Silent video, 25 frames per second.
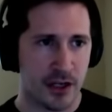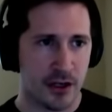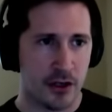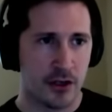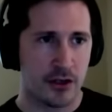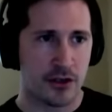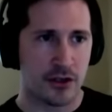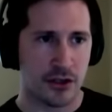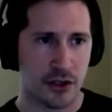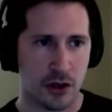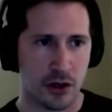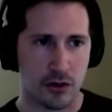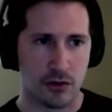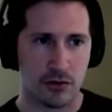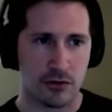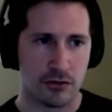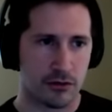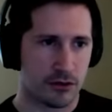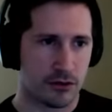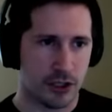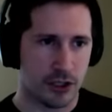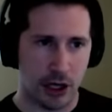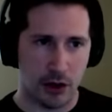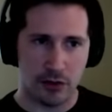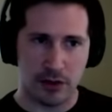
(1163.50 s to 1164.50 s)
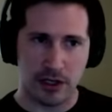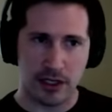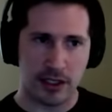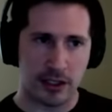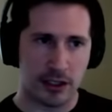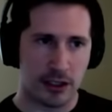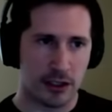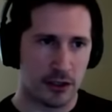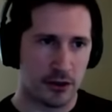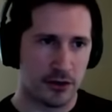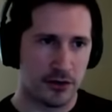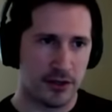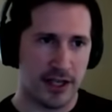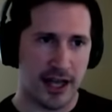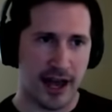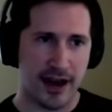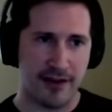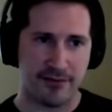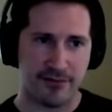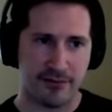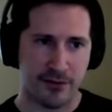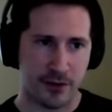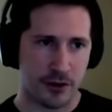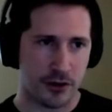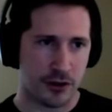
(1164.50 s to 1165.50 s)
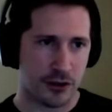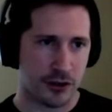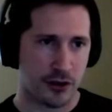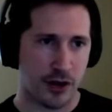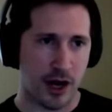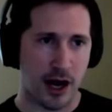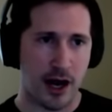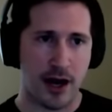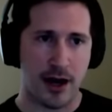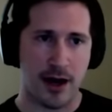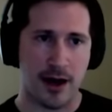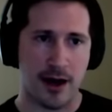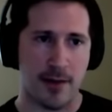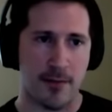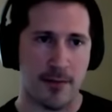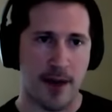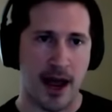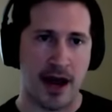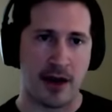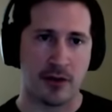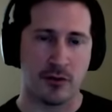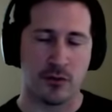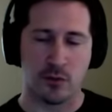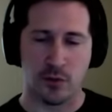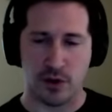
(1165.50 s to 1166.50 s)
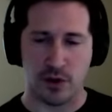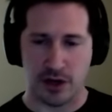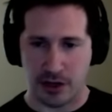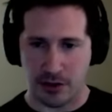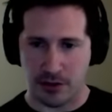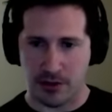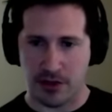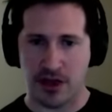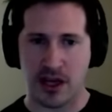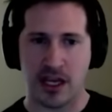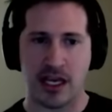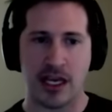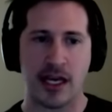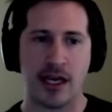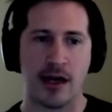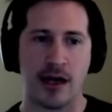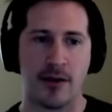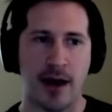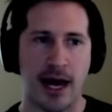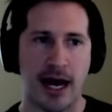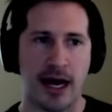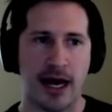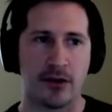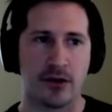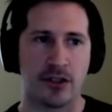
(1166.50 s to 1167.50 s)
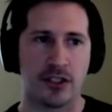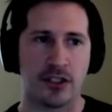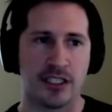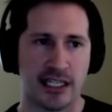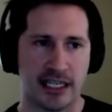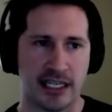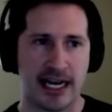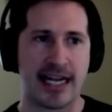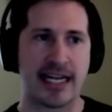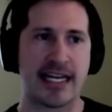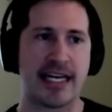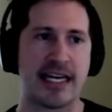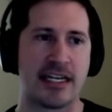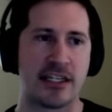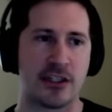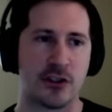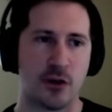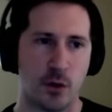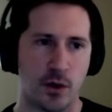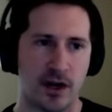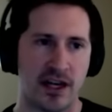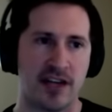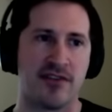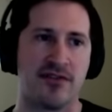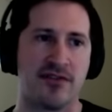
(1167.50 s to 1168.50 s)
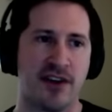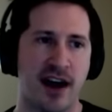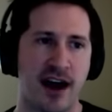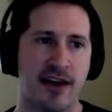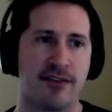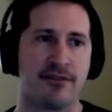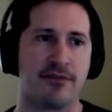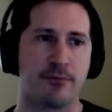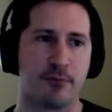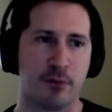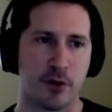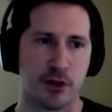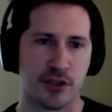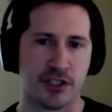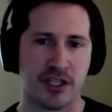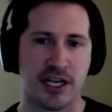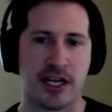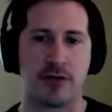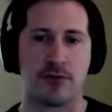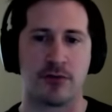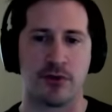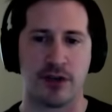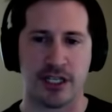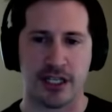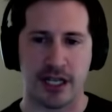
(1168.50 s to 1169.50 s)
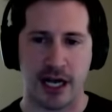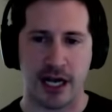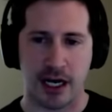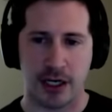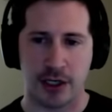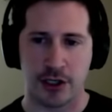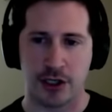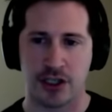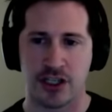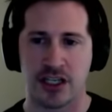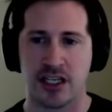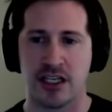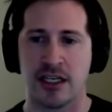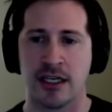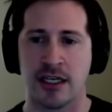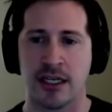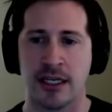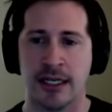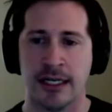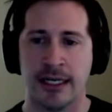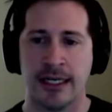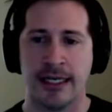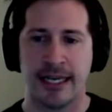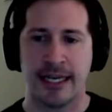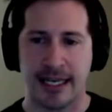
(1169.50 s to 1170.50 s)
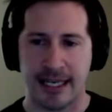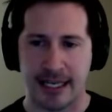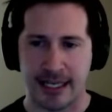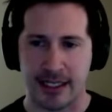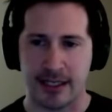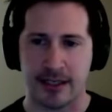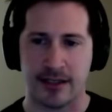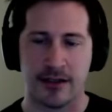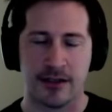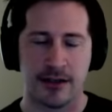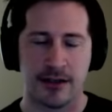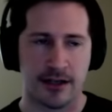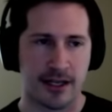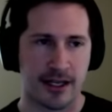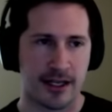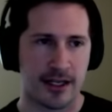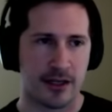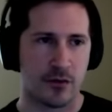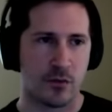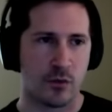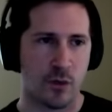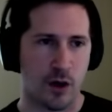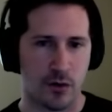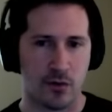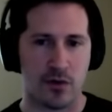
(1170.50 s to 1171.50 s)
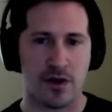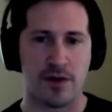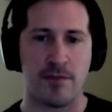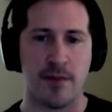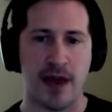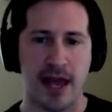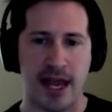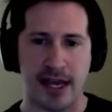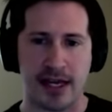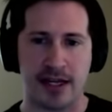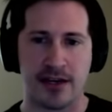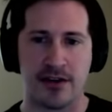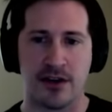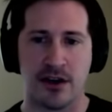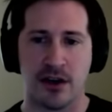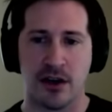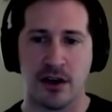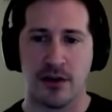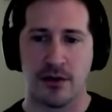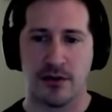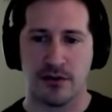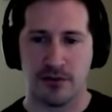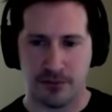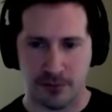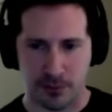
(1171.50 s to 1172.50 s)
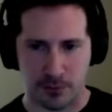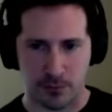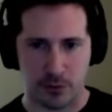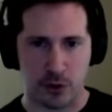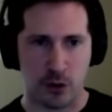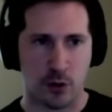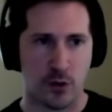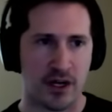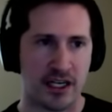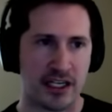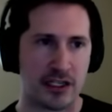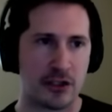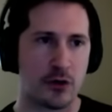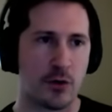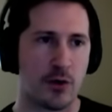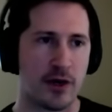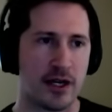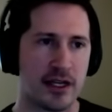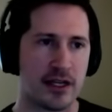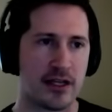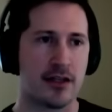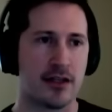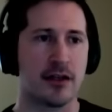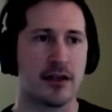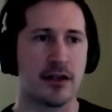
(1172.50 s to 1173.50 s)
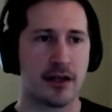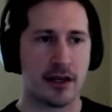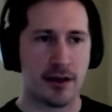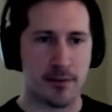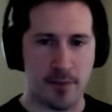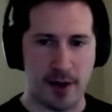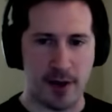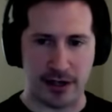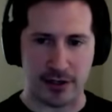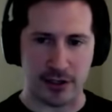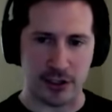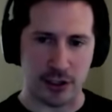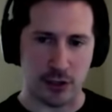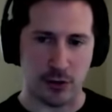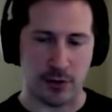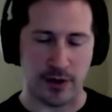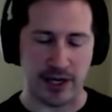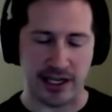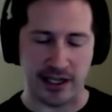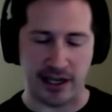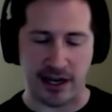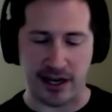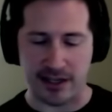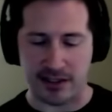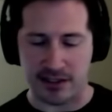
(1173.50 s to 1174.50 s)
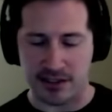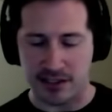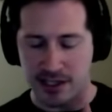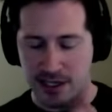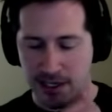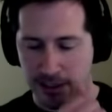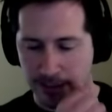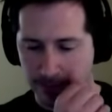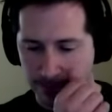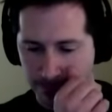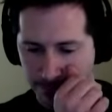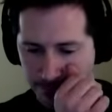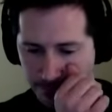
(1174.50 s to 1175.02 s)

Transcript: So don't include that first draw amount when you're thinking about, did I get a 25% reduction in what we made from 2020 compared to 2019?